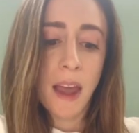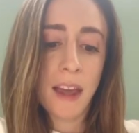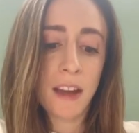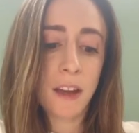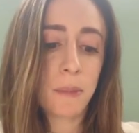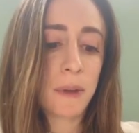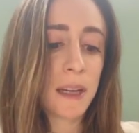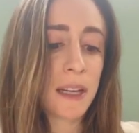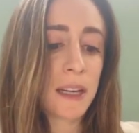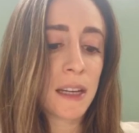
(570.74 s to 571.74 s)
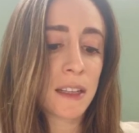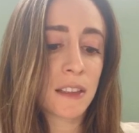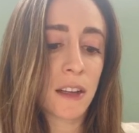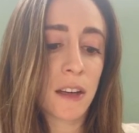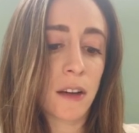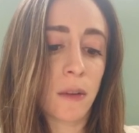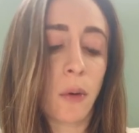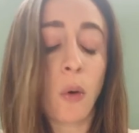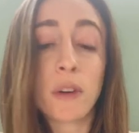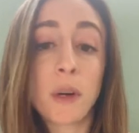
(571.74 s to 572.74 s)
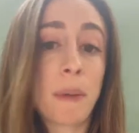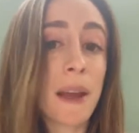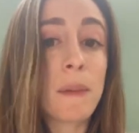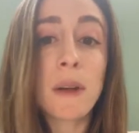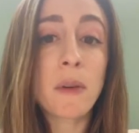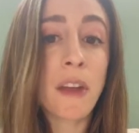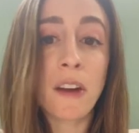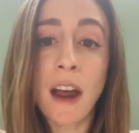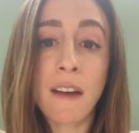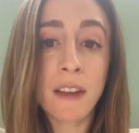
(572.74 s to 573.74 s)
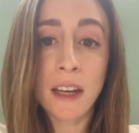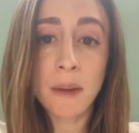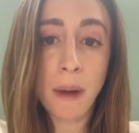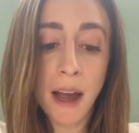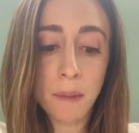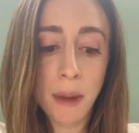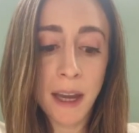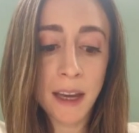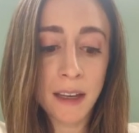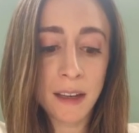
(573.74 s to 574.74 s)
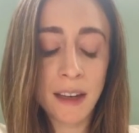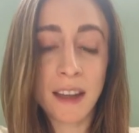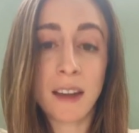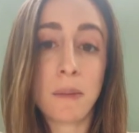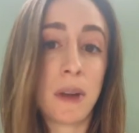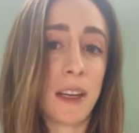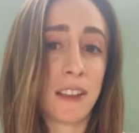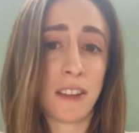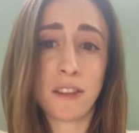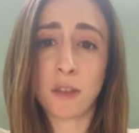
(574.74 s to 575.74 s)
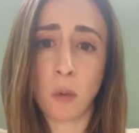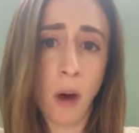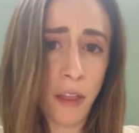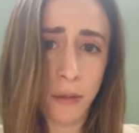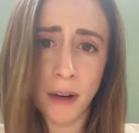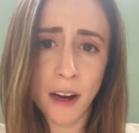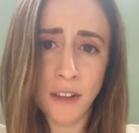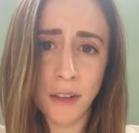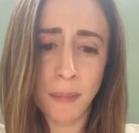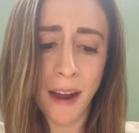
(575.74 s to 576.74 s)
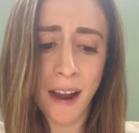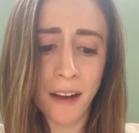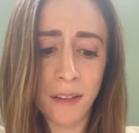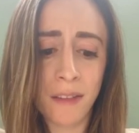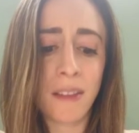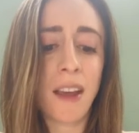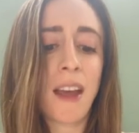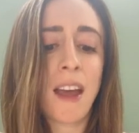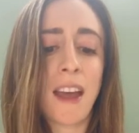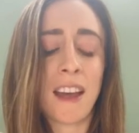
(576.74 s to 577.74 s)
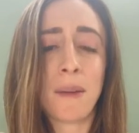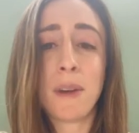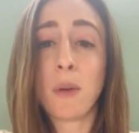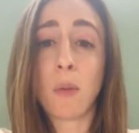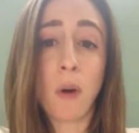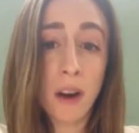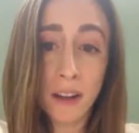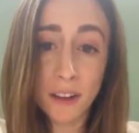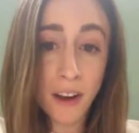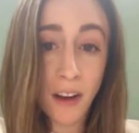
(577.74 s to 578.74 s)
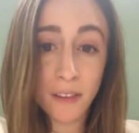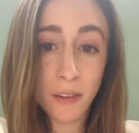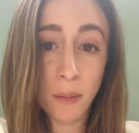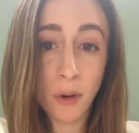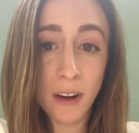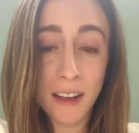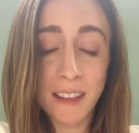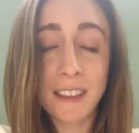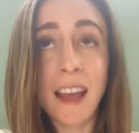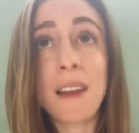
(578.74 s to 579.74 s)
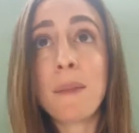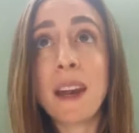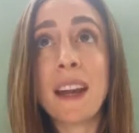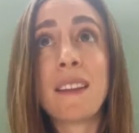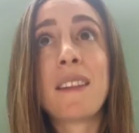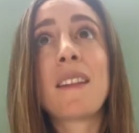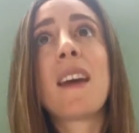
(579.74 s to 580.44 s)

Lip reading: It could be to hold your baby without having any back pain. It can be to squat 300 pounds. It could be to walk your dog for more than 10 minutes.